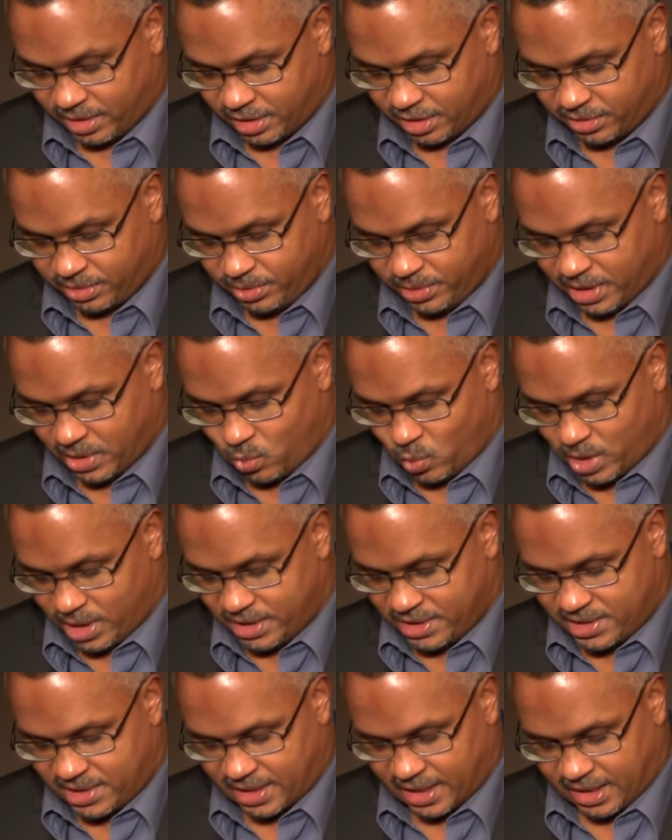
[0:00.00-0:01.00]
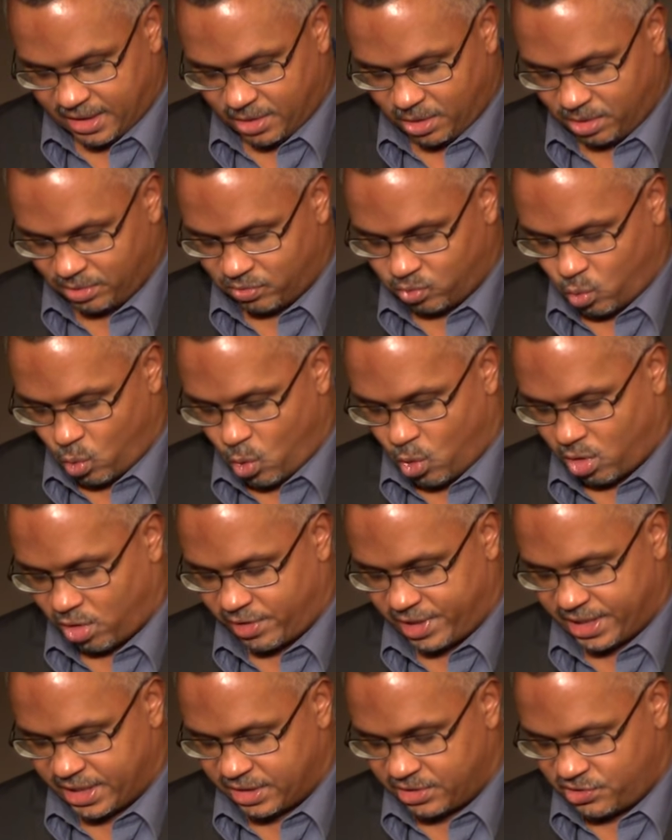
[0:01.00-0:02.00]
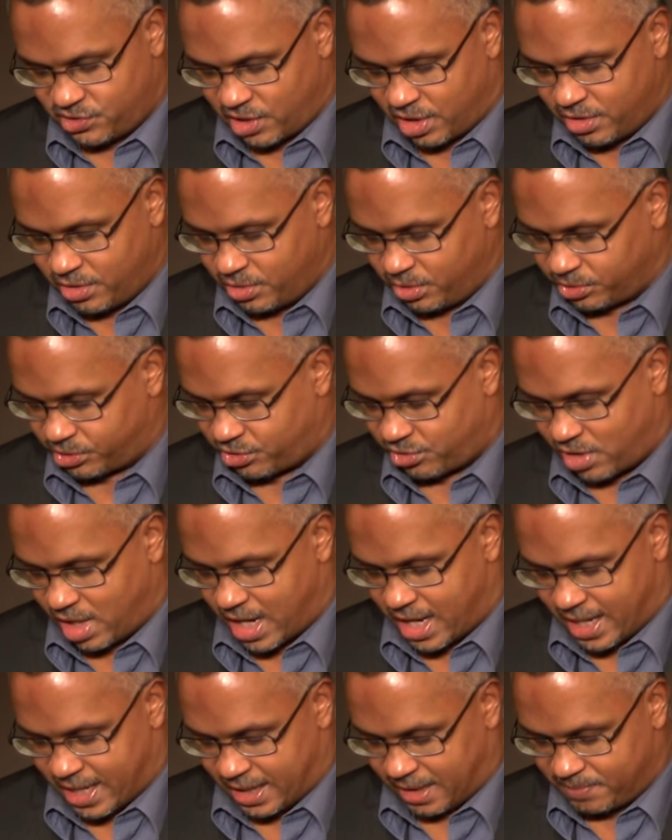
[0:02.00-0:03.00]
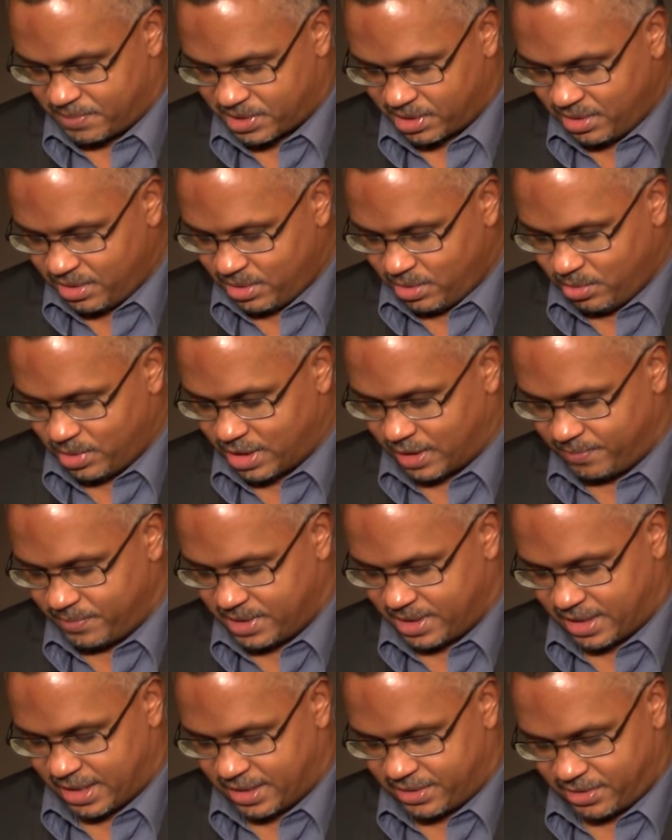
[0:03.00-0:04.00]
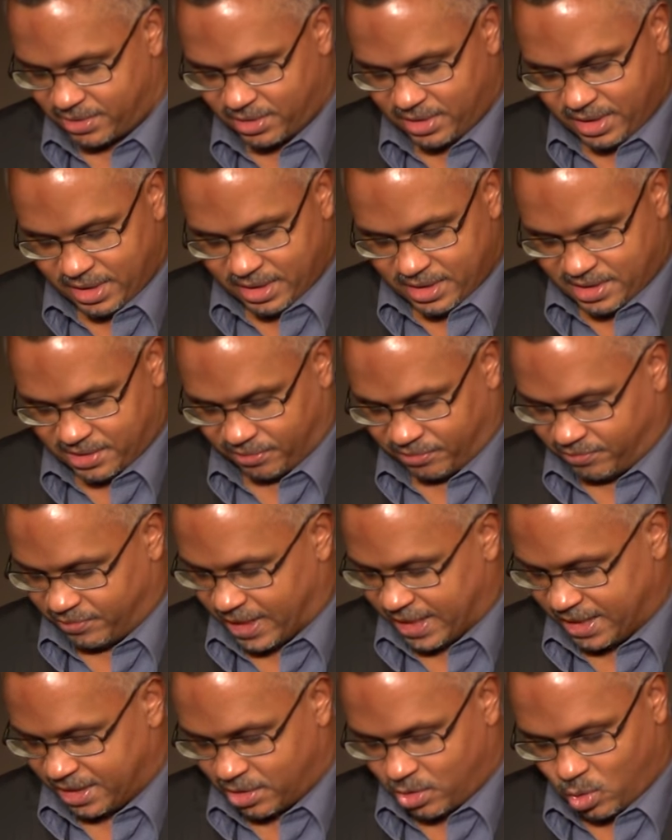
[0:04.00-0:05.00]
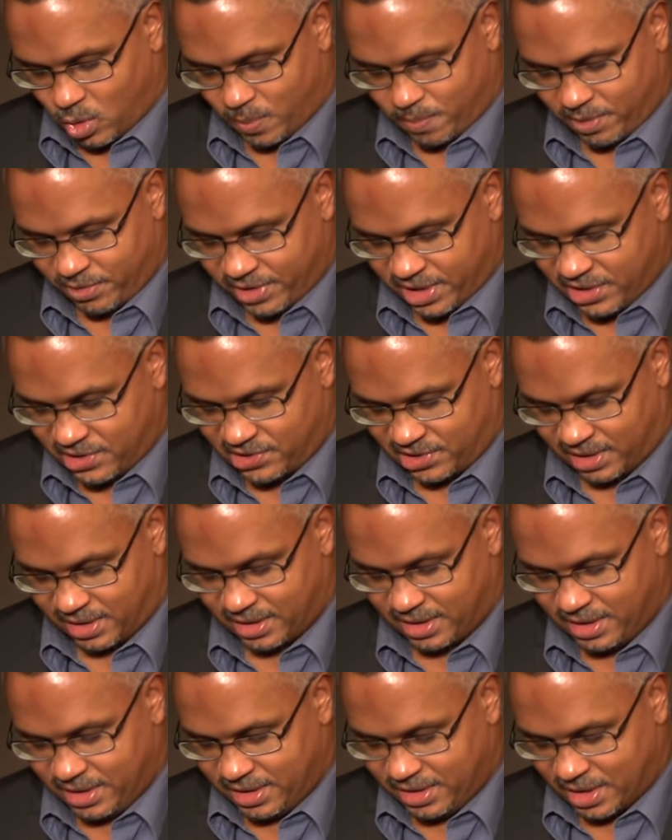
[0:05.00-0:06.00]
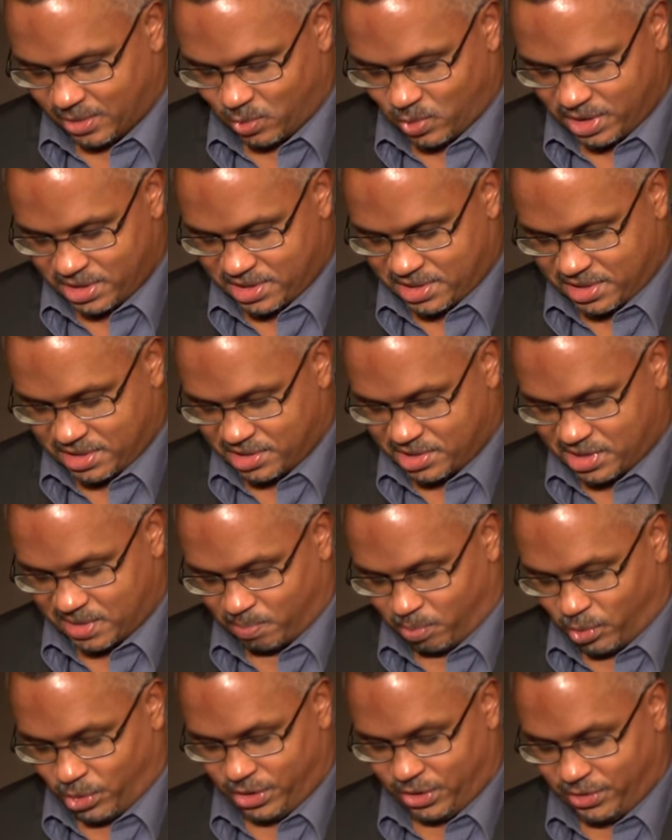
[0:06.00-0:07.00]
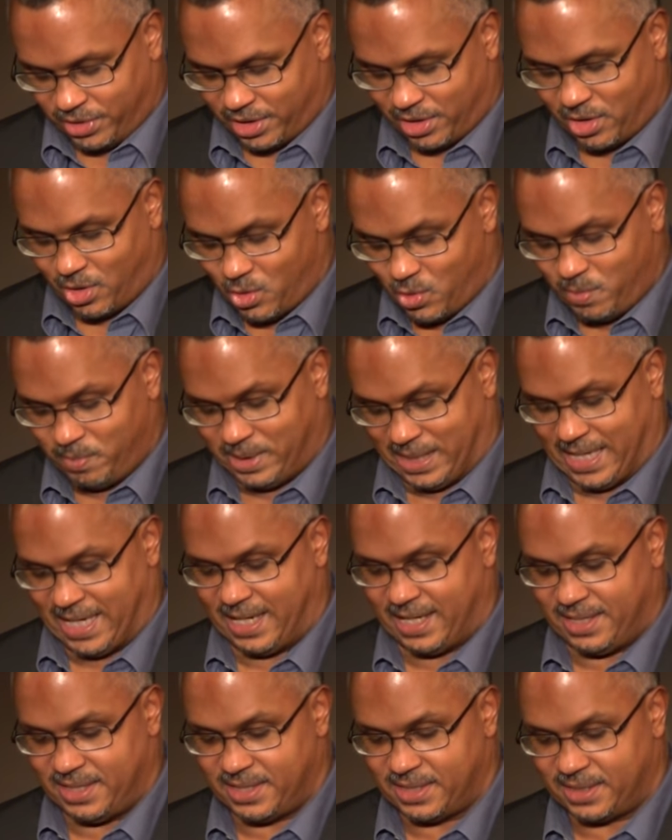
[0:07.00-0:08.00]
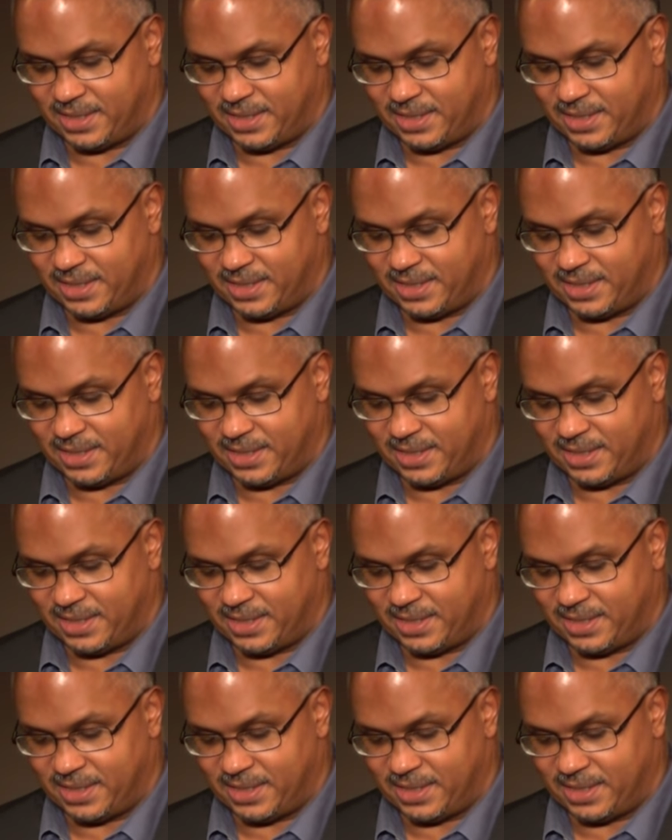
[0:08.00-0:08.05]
including one tale of warring jungle tribes who come together to fight a corporation that wants to despoil their homeland.